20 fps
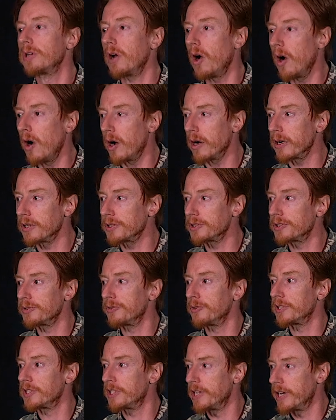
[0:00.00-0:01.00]
talks
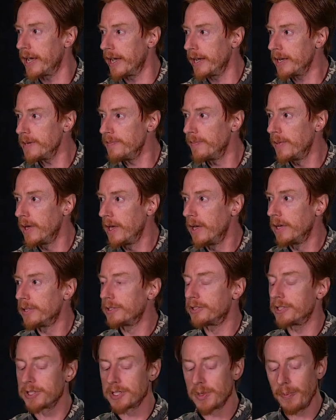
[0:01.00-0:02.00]
for today.
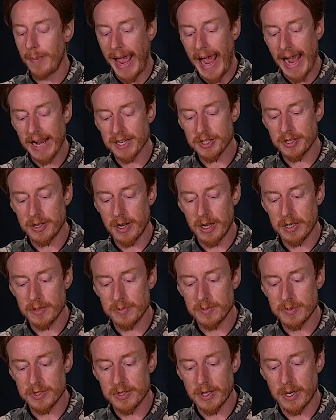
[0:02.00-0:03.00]
Just some action
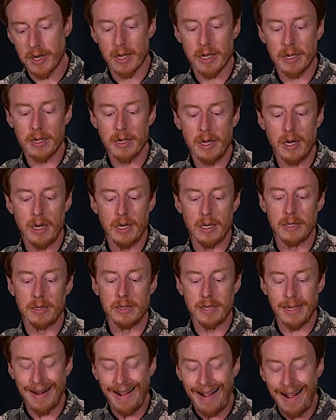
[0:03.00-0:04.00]
items that
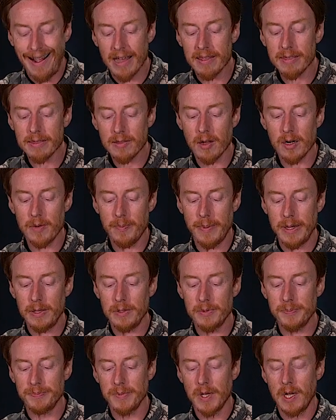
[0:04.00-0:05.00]
I thought
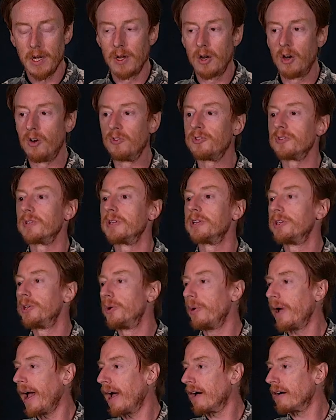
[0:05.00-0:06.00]
about. Hopefully
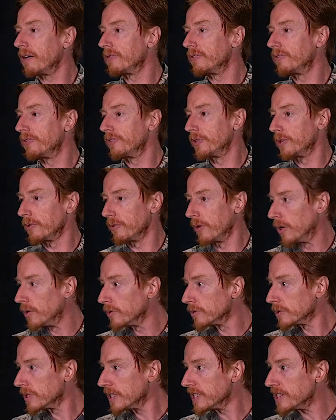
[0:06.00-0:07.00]
you have your
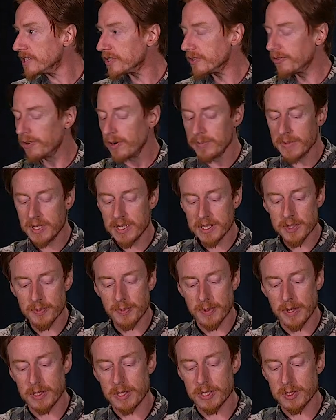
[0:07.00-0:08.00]
own list from this,
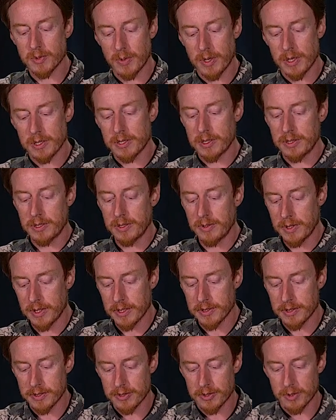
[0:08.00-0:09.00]
but I just wanted to do
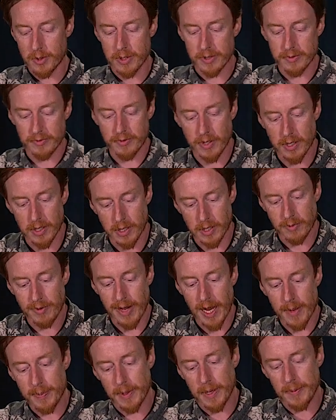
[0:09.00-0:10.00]
this as sort of a
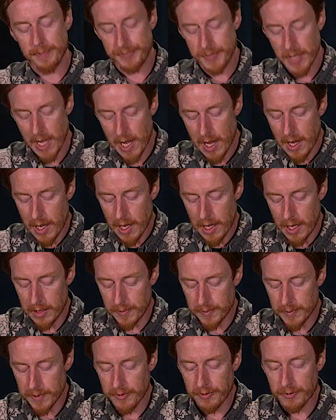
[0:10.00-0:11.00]
wrap up.
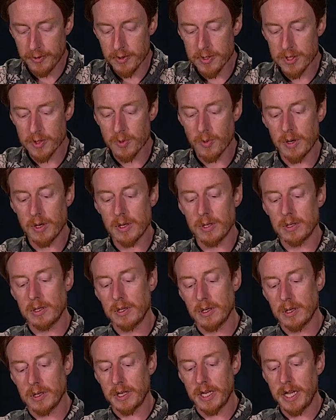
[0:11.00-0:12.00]
The first
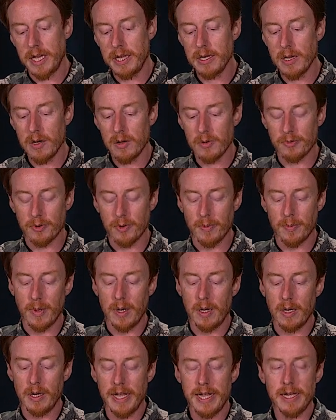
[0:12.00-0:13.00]
one, the keynote from
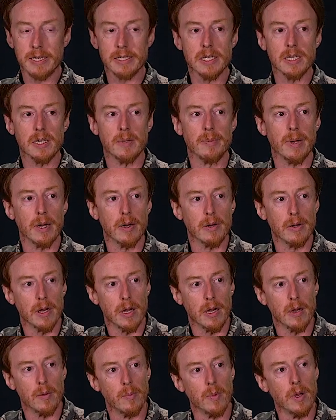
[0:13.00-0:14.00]
Andy about
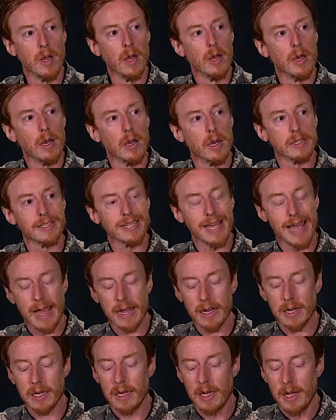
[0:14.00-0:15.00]

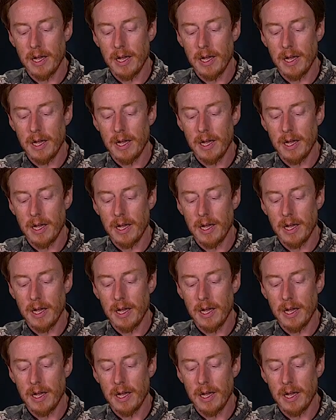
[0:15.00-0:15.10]
ATT&CK,